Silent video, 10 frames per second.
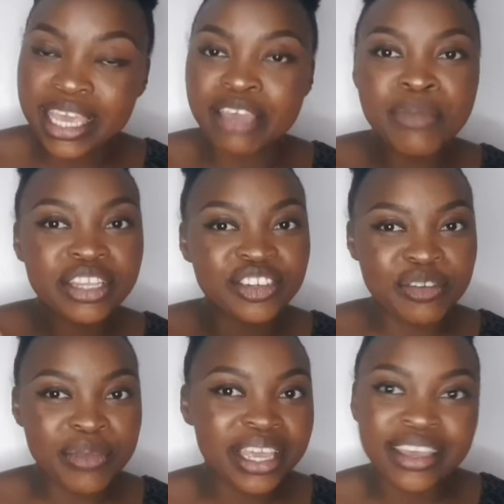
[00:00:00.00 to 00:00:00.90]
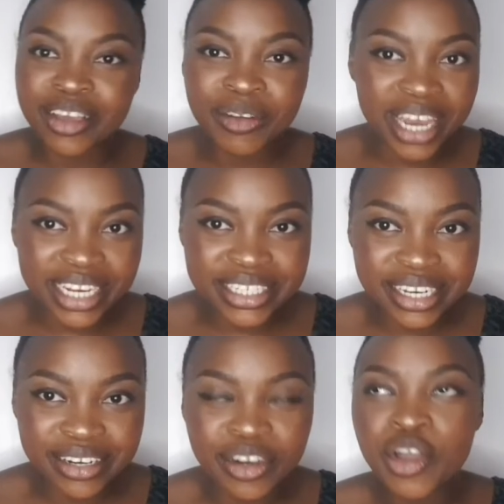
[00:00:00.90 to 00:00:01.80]
imagine you're making a
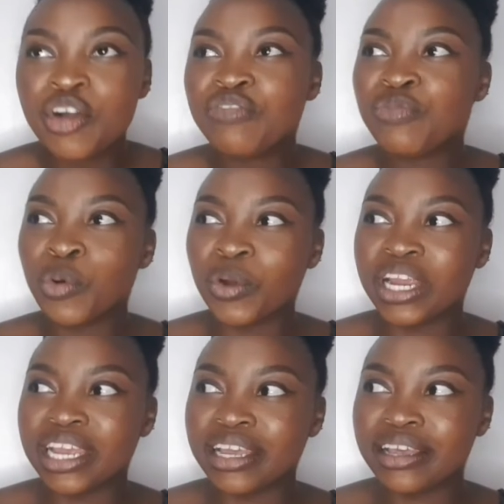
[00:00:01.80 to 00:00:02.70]
collection for